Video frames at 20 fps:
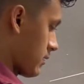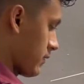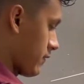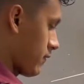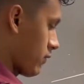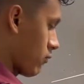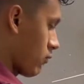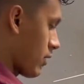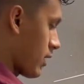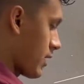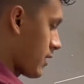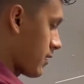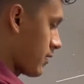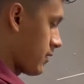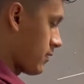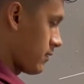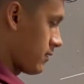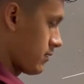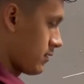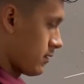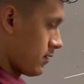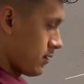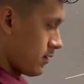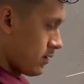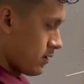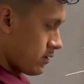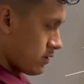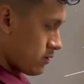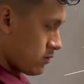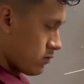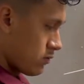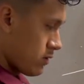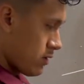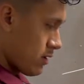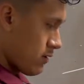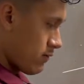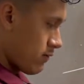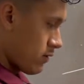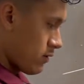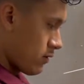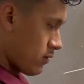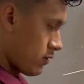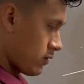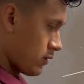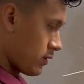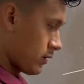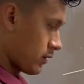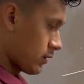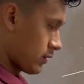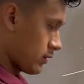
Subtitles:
the wire. You have a little hook.